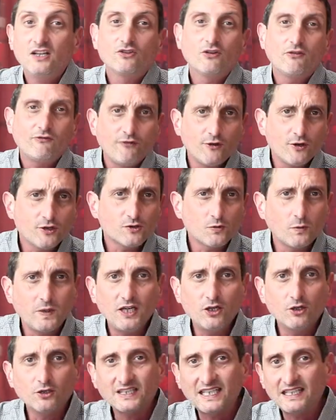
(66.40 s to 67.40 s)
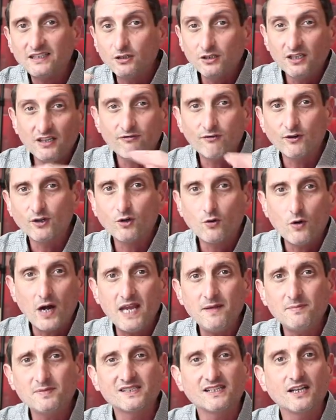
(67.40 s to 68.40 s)
So first we looked at the different
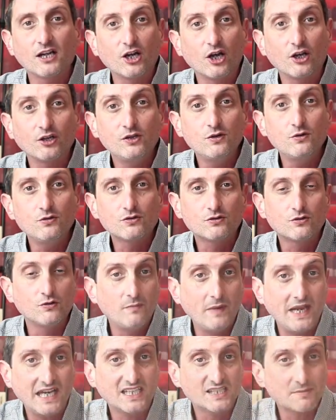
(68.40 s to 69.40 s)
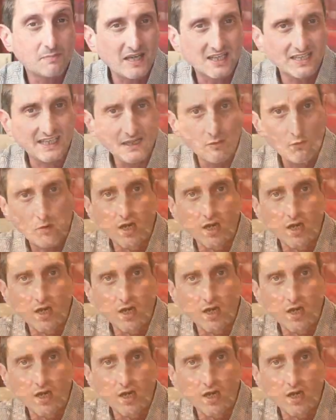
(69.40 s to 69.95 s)
grapes that are used to make sparkling